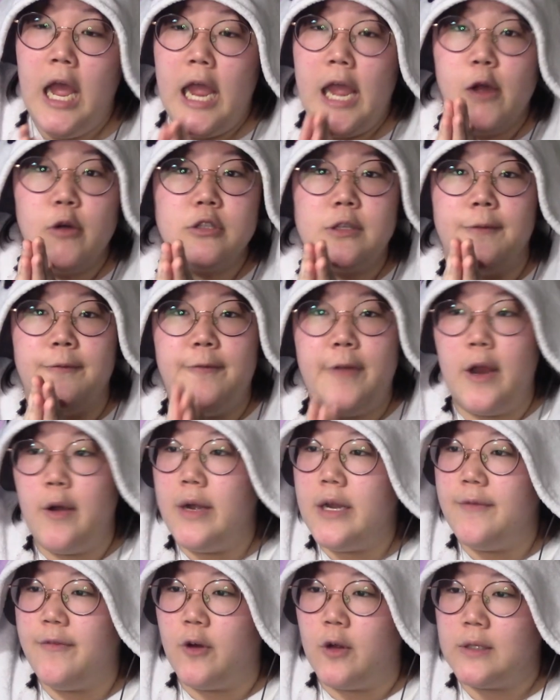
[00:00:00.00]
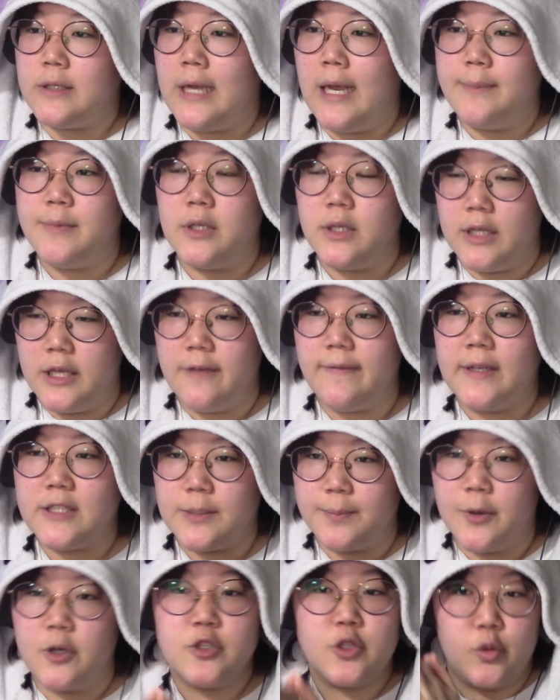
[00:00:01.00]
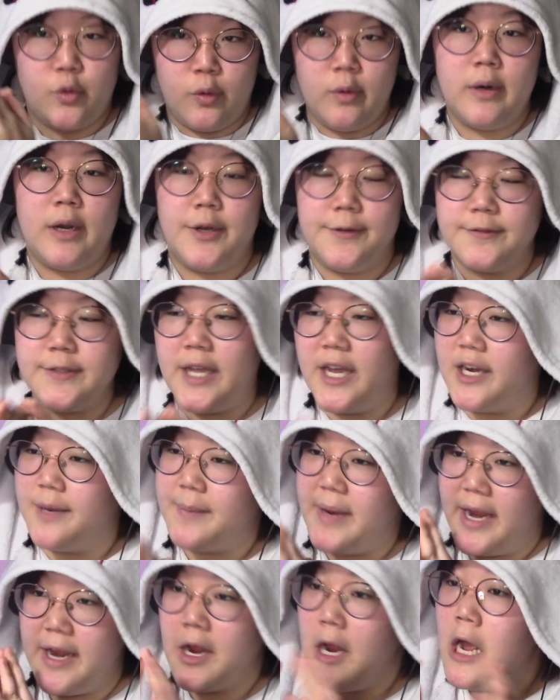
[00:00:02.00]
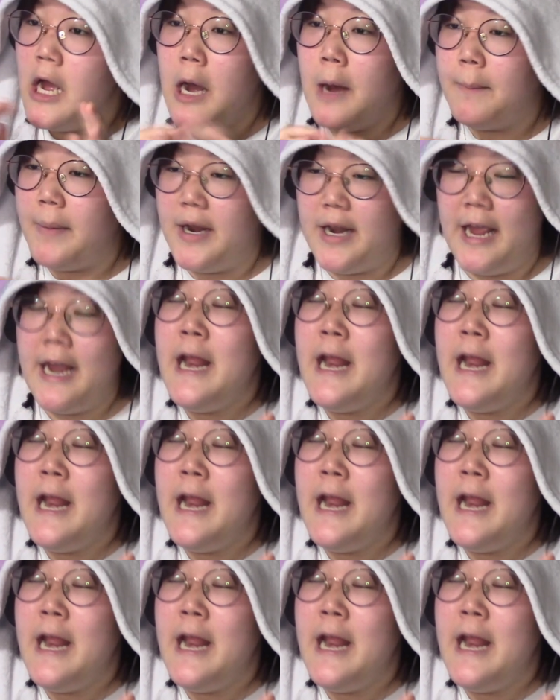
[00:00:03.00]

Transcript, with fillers: It was a very difficult time to live as a person who loves anime. But